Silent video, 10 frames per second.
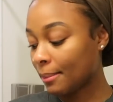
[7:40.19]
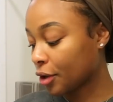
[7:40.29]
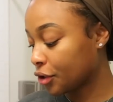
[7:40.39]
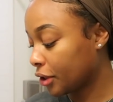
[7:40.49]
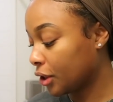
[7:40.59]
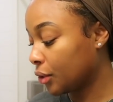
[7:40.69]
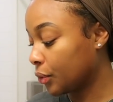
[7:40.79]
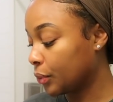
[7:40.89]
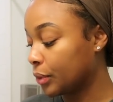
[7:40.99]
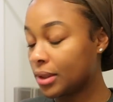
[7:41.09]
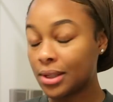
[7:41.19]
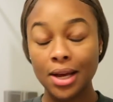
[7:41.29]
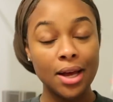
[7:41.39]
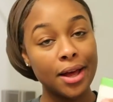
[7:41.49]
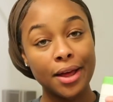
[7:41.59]
I'm actually gonna use
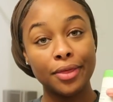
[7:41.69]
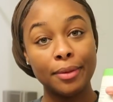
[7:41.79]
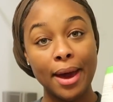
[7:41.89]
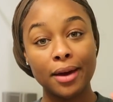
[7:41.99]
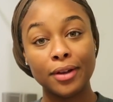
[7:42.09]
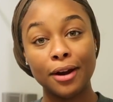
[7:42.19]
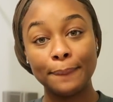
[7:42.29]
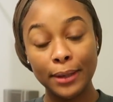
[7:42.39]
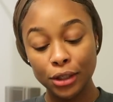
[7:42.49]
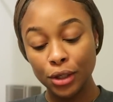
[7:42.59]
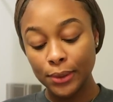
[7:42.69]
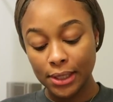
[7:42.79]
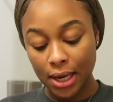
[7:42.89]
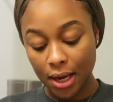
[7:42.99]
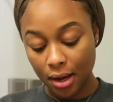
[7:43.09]
the pack that I've been
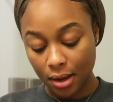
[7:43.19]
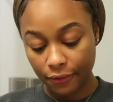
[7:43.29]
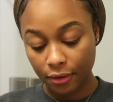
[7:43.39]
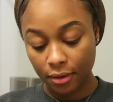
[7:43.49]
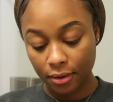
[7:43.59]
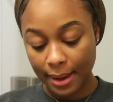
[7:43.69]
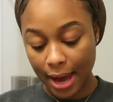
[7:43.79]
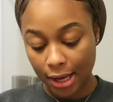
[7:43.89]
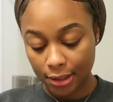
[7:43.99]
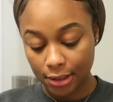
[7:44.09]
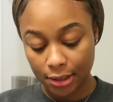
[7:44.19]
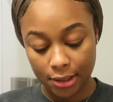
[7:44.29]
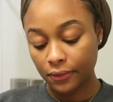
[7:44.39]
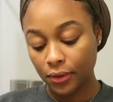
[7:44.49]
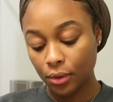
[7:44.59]
using for the
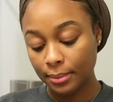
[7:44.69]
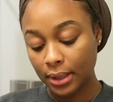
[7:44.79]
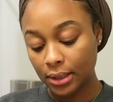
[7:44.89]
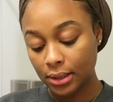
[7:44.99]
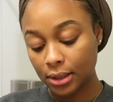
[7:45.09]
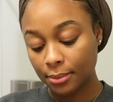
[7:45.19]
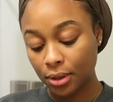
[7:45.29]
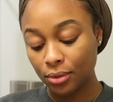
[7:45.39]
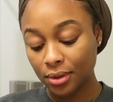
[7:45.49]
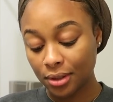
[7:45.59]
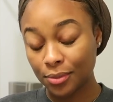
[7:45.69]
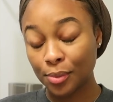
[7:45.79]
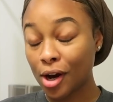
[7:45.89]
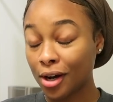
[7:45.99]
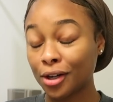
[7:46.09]
past few months. I've been using this
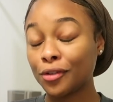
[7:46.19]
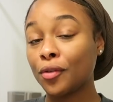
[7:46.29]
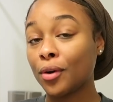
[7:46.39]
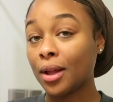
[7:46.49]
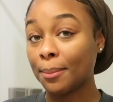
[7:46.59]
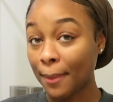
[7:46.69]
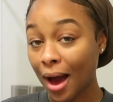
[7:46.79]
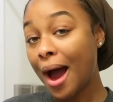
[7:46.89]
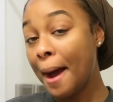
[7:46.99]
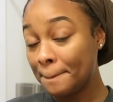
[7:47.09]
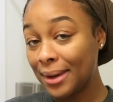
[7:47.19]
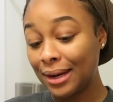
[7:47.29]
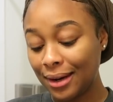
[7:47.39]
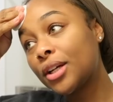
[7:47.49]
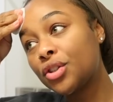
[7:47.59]
product for a hot
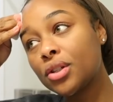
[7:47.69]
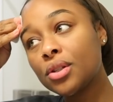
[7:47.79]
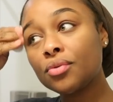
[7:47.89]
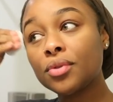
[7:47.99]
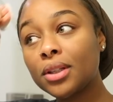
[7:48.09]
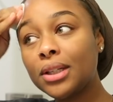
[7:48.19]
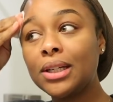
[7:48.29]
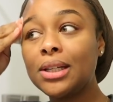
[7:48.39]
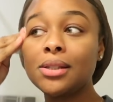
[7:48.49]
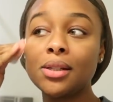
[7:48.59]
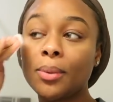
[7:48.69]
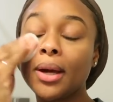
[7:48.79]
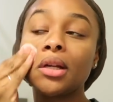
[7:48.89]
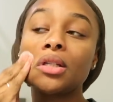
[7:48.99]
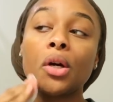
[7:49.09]
minute. It's just a really easy
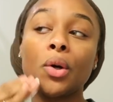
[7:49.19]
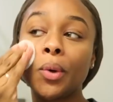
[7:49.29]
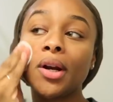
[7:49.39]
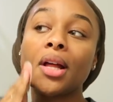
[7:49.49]
way to tone.